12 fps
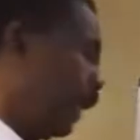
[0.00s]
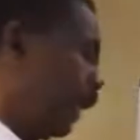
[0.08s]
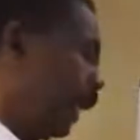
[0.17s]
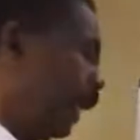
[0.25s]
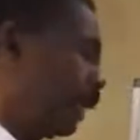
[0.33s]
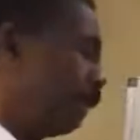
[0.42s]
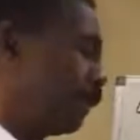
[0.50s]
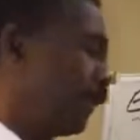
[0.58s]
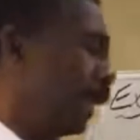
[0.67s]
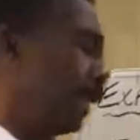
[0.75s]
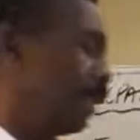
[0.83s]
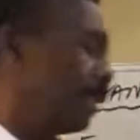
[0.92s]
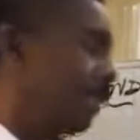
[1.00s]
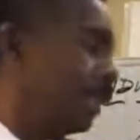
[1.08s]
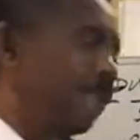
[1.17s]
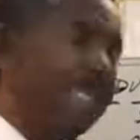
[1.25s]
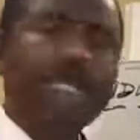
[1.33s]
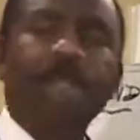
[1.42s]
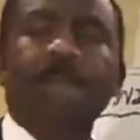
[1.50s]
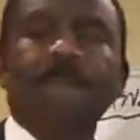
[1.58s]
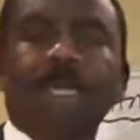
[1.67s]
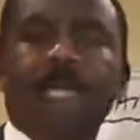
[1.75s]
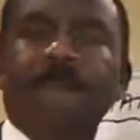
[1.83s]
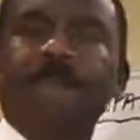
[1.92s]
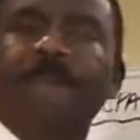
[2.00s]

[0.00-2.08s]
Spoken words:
And negative 10, negative 10.